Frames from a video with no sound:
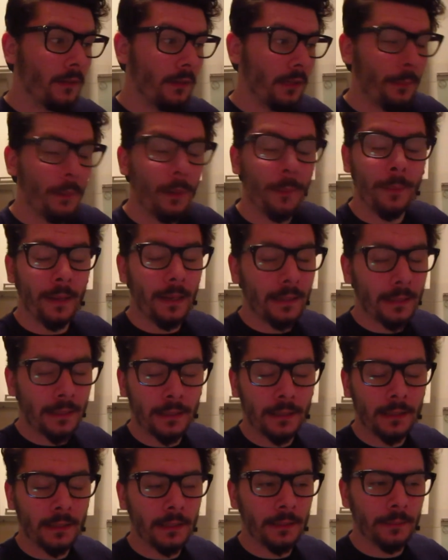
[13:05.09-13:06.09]
I'm a man
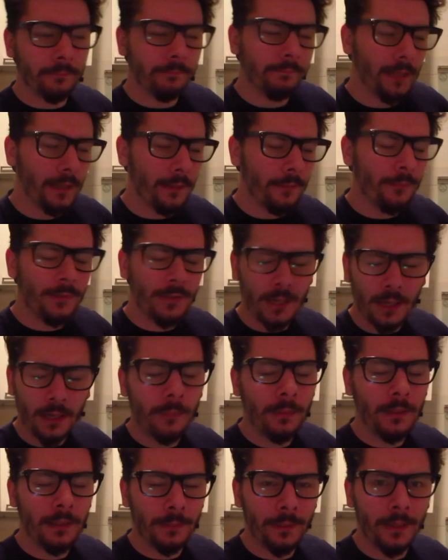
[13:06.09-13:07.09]
and I am
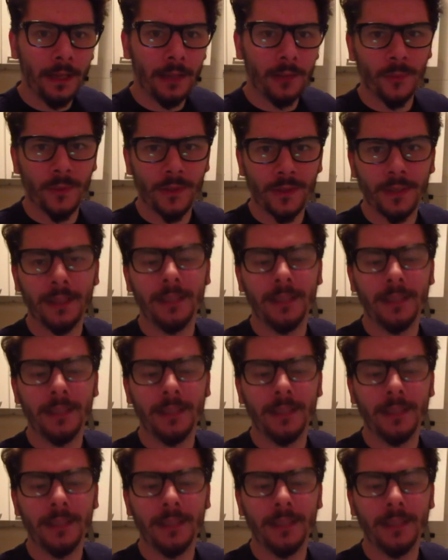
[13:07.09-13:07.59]
terribly bad with